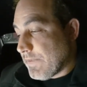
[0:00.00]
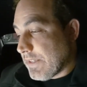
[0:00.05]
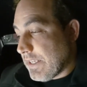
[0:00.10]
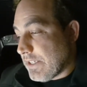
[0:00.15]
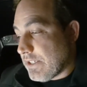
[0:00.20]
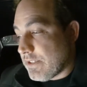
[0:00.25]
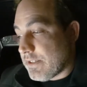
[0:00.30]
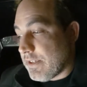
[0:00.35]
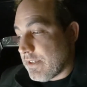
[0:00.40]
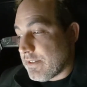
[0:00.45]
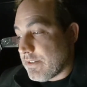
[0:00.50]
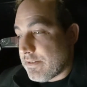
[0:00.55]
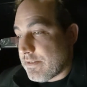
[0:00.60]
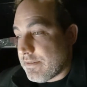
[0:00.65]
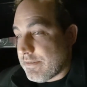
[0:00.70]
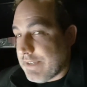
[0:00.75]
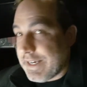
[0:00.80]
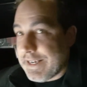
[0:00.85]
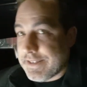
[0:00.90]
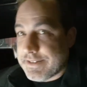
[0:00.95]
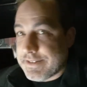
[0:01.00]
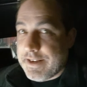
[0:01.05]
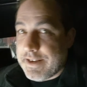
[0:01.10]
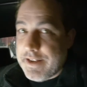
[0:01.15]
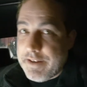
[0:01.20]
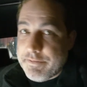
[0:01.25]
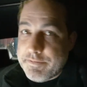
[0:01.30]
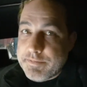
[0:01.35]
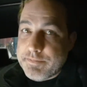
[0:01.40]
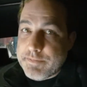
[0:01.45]
Just because, like I said, I
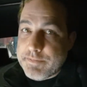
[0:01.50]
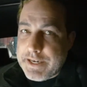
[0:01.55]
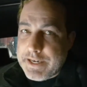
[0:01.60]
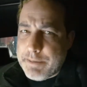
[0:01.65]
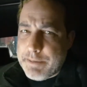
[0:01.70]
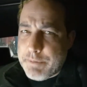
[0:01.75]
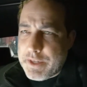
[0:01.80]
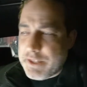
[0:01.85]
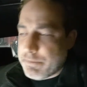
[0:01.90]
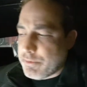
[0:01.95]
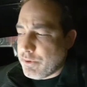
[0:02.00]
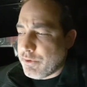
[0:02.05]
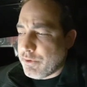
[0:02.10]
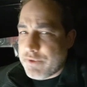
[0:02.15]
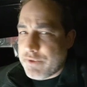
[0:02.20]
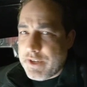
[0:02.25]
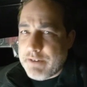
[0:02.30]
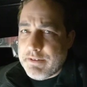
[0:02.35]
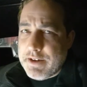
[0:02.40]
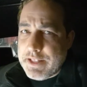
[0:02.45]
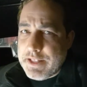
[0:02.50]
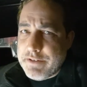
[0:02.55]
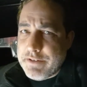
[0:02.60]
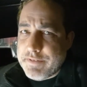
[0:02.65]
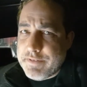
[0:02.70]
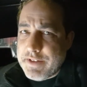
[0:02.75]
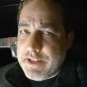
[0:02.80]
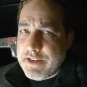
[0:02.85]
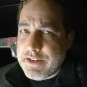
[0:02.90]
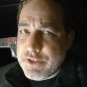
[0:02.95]
bought the Pro thing, right? They
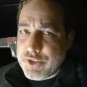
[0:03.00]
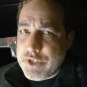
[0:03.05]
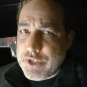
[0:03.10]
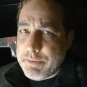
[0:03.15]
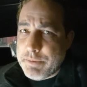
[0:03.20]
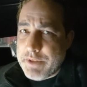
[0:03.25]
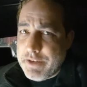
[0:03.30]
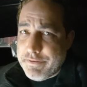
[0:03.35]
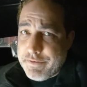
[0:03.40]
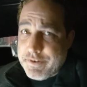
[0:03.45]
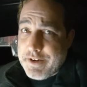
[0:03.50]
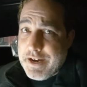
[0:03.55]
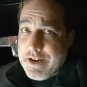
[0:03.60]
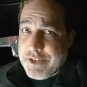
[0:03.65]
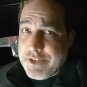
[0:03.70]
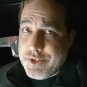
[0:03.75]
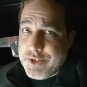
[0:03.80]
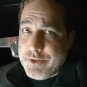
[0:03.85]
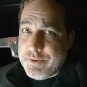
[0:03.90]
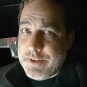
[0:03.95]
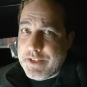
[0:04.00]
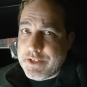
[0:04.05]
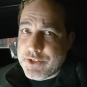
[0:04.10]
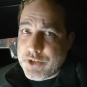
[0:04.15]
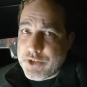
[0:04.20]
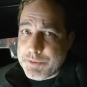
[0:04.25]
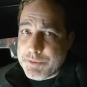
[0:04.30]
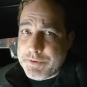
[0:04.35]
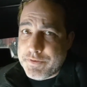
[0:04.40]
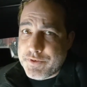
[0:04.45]
didn't ship it, they forgot to, and they
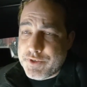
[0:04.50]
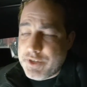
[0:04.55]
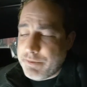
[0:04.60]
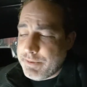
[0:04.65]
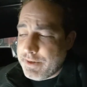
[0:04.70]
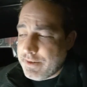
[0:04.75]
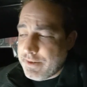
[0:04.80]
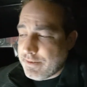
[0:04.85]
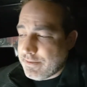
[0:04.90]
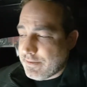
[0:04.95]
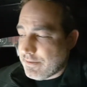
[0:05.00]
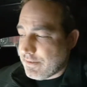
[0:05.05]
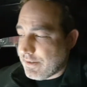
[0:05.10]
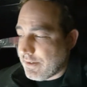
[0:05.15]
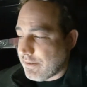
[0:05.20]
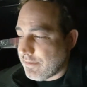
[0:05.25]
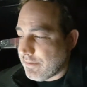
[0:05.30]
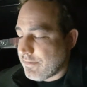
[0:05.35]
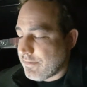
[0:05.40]
charged me for shipping. Like,